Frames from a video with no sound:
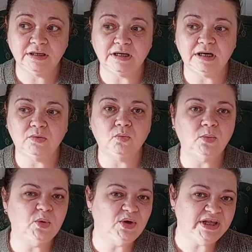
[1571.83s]

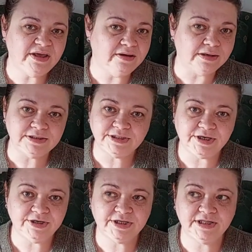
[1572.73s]
woolly
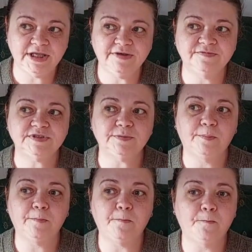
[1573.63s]
alternatives,
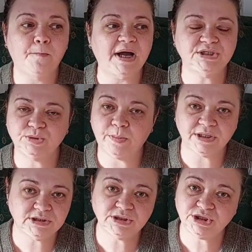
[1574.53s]
much,
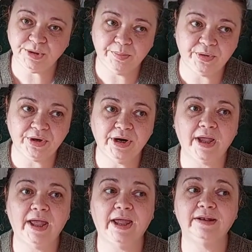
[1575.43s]
much cheaper
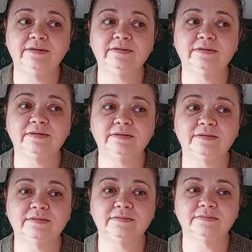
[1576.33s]
and
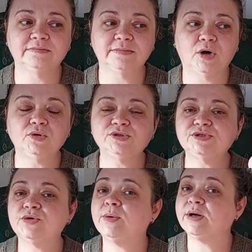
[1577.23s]

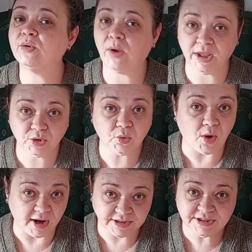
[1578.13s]
also a great
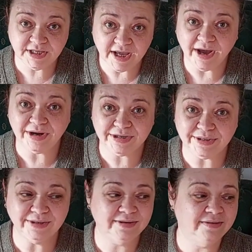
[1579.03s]
quality yarn.
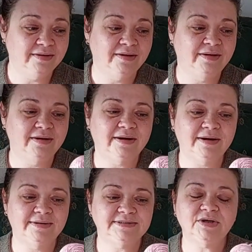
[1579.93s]

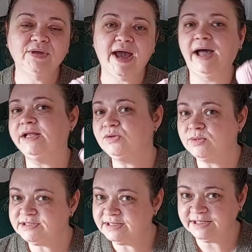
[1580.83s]
So yeah, it
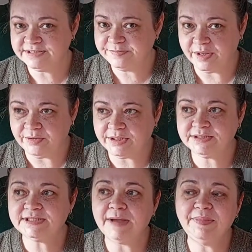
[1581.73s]
was an
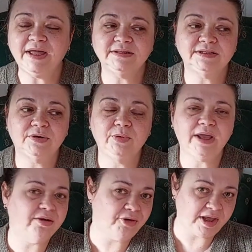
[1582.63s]
experience. I'm not
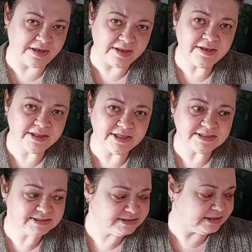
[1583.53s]
regretting
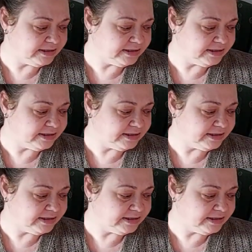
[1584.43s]
this.